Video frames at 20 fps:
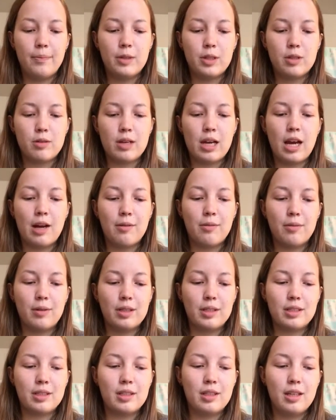So yeah,
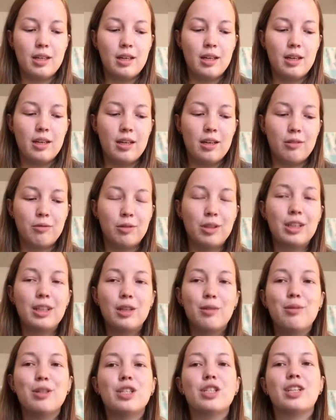I
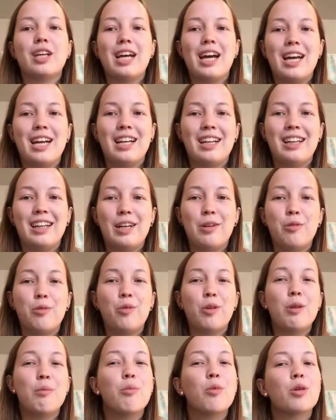really wished I had it like
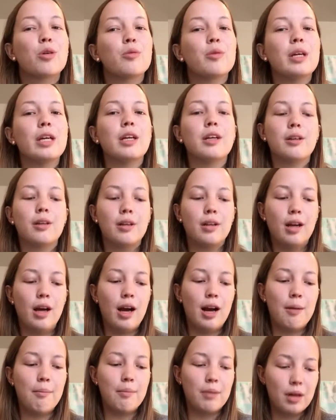1 more week,
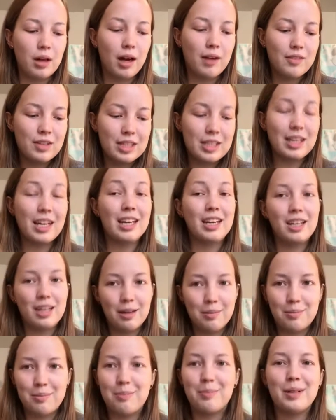but obviously it ended
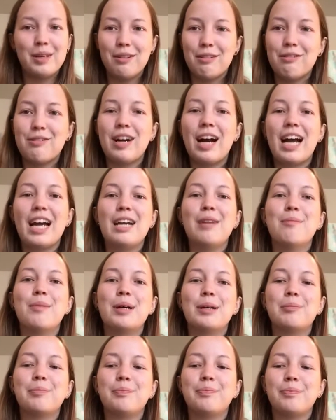up being fine,
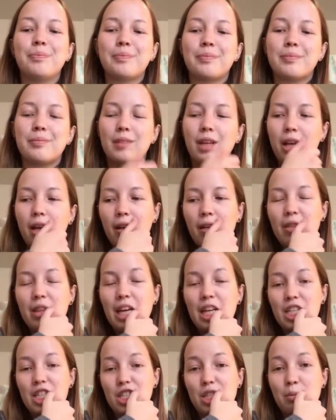but
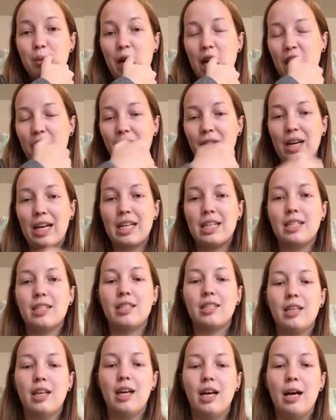that's just my
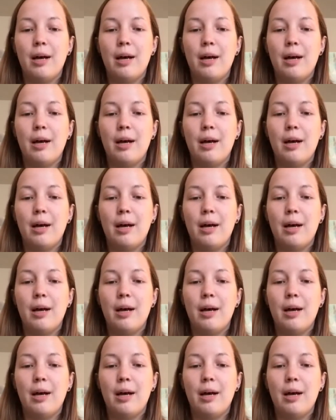advice.